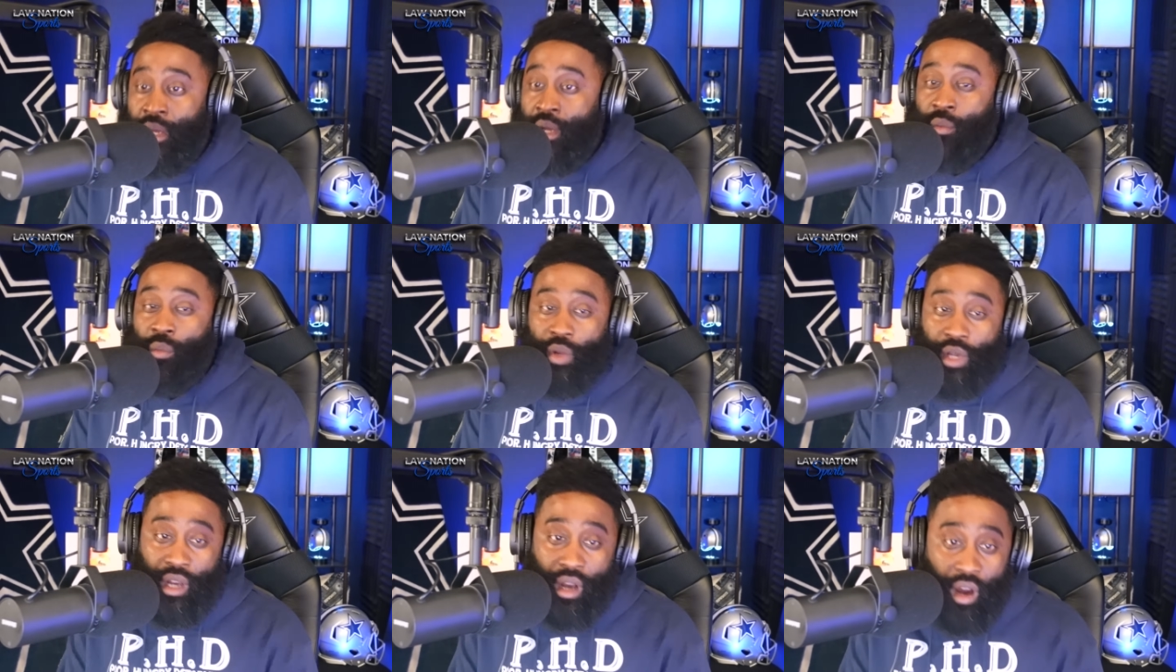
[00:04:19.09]

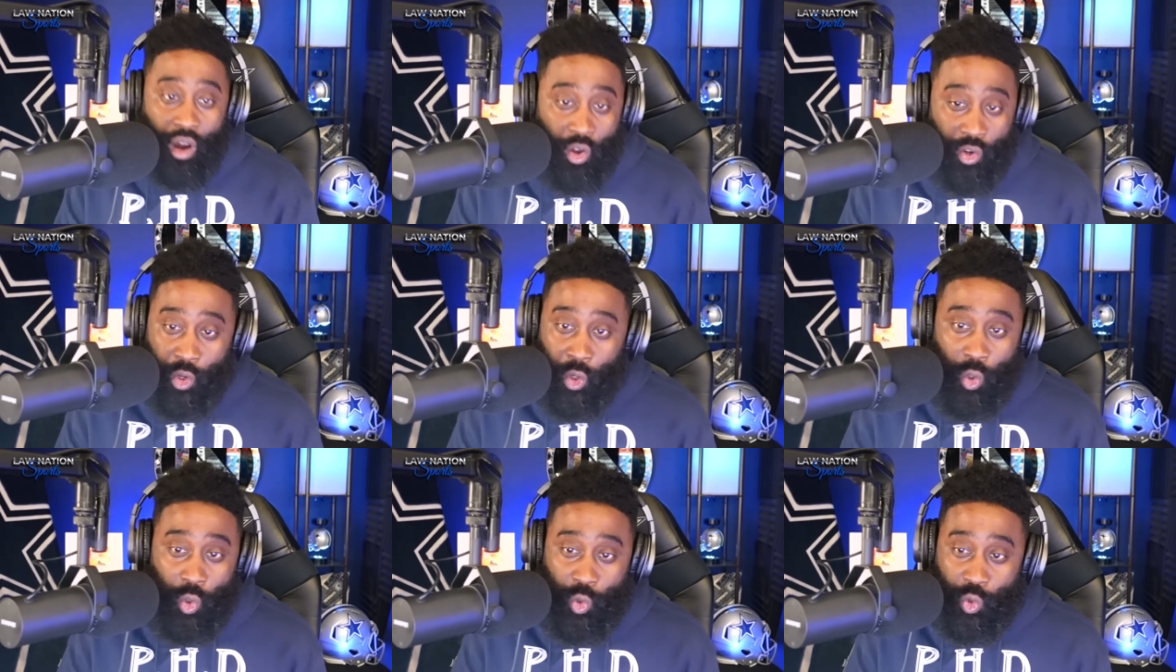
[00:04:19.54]
We all
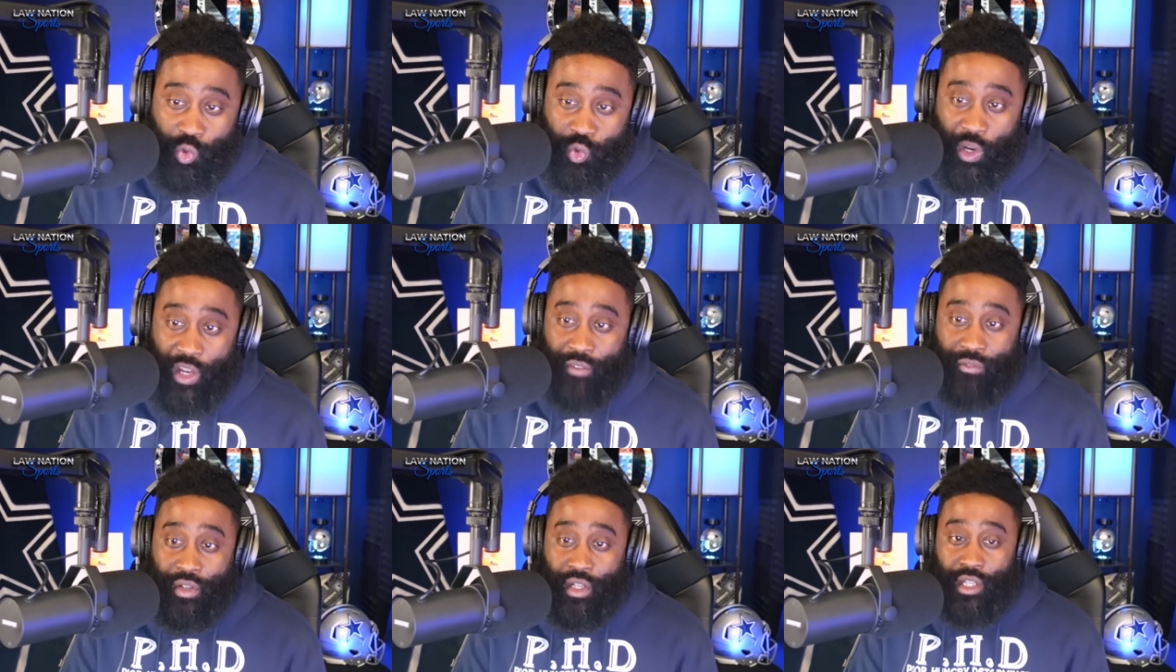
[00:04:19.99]
know who
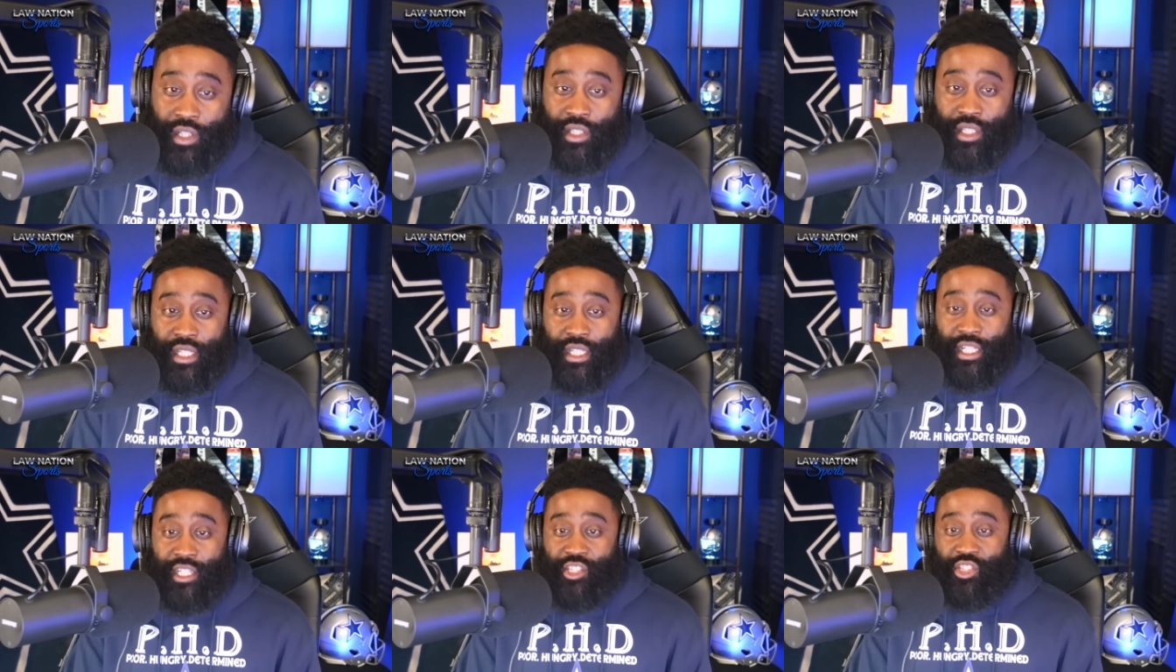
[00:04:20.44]
Trevon
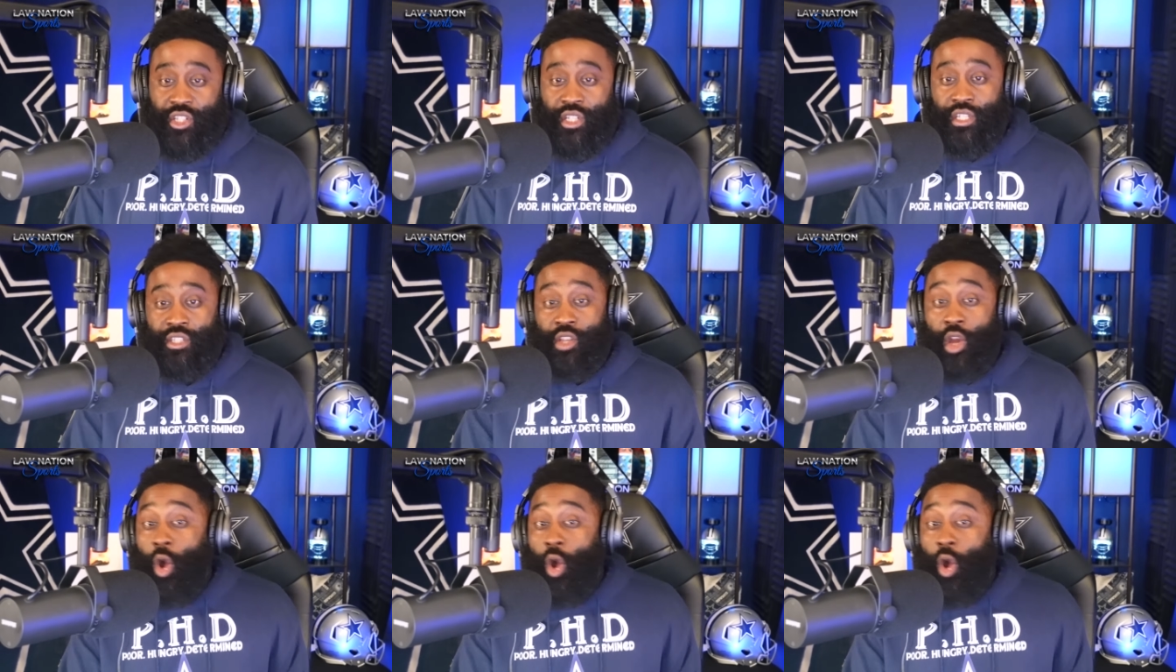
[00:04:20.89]
Diggs is.